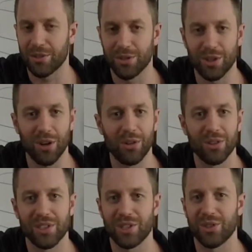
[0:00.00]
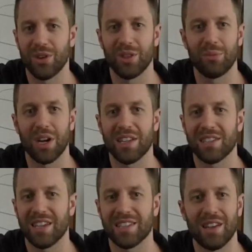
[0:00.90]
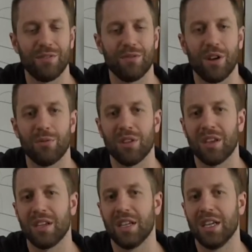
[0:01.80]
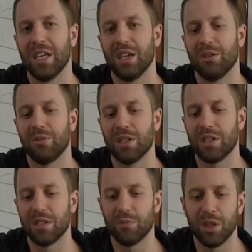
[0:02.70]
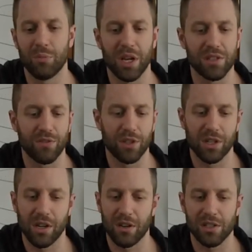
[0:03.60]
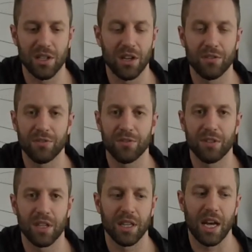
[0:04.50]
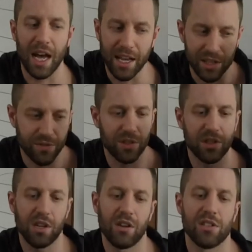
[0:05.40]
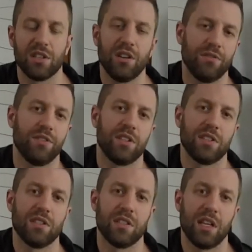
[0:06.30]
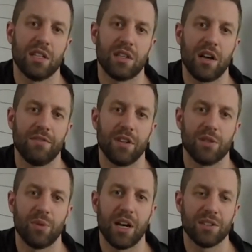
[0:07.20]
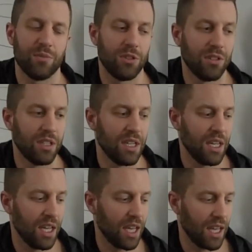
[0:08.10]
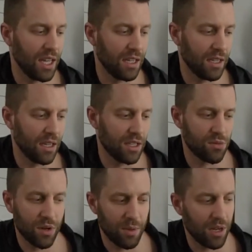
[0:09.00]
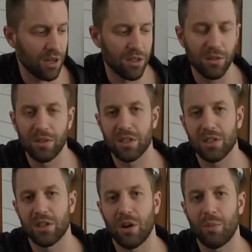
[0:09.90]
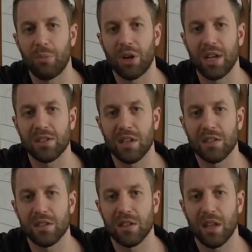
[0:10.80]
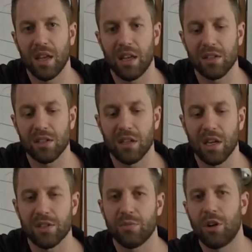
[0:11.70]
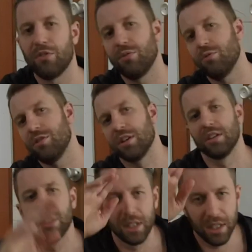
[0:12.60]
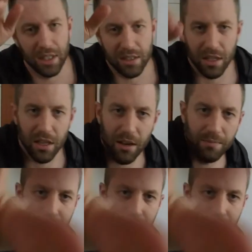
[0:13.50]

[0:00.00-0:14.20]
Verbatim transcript: toward your goals, enjoying the process, having fun with it, reaching to be the best version of yourself, uh, the highest version of yourself as as often as possible. And uh, that's what I'm out here doing, just sharing my process. And I'll see you guys tomorrow for more. Till then.